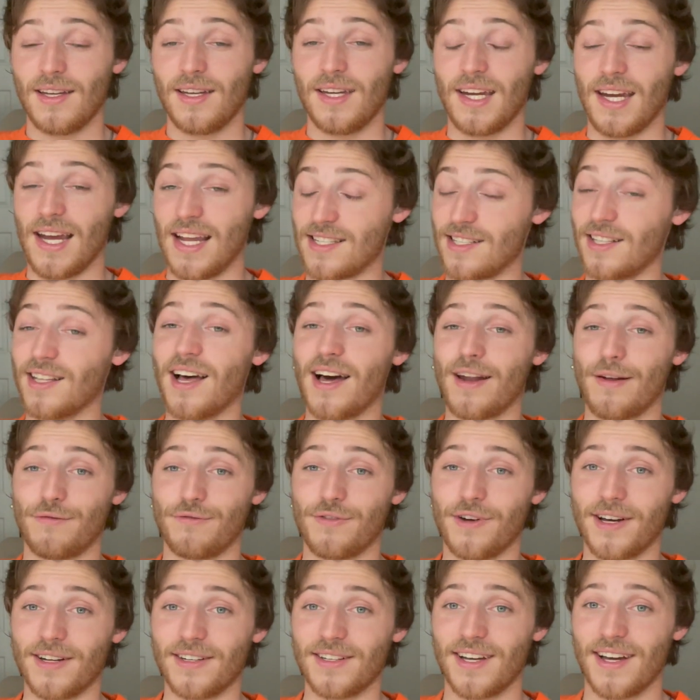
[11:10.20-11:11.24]
It's a lot of
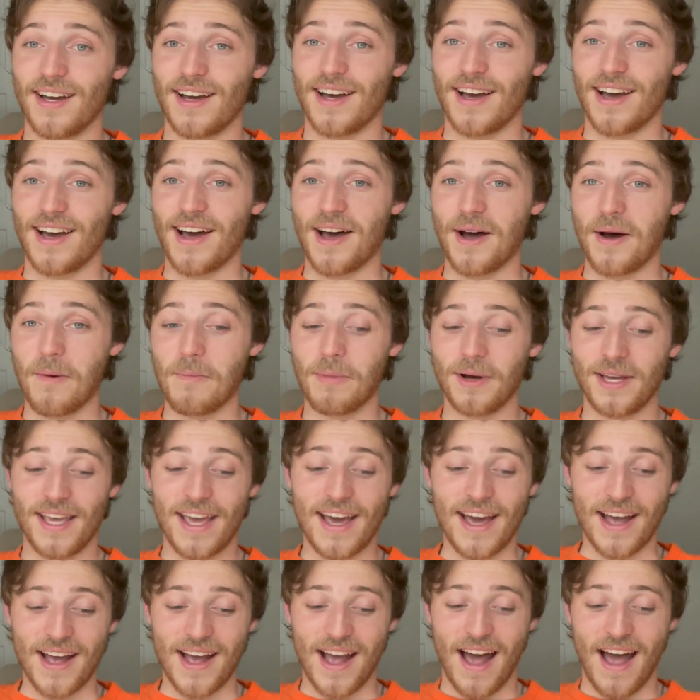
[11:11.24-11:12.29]
fun. But
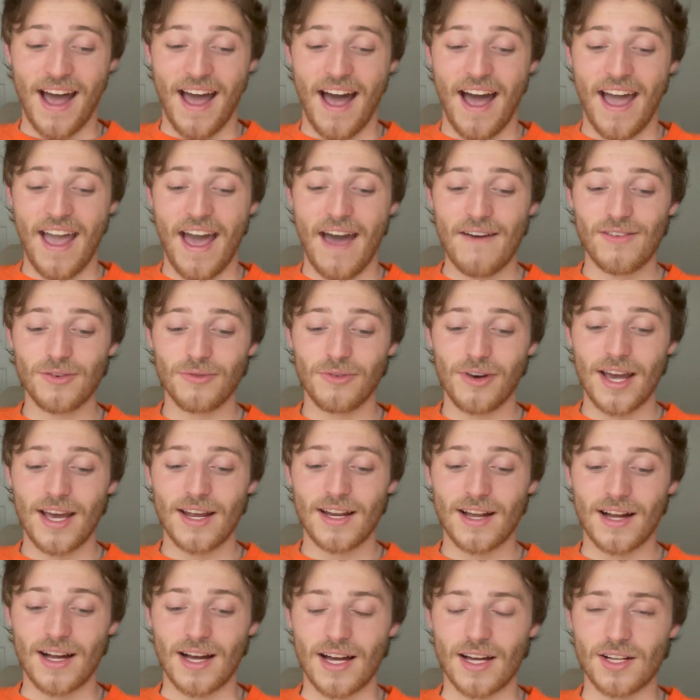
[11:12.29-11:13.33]
yeah, I haven't
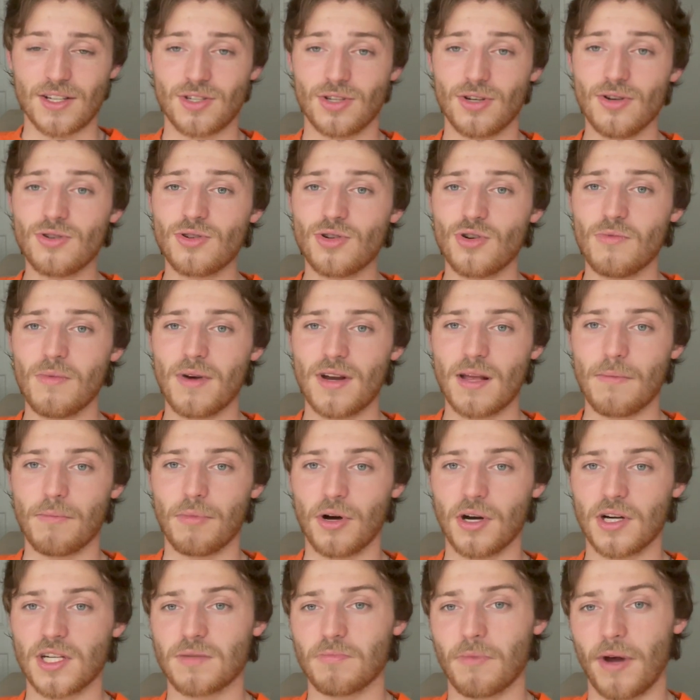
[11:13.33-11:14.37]
read too many books.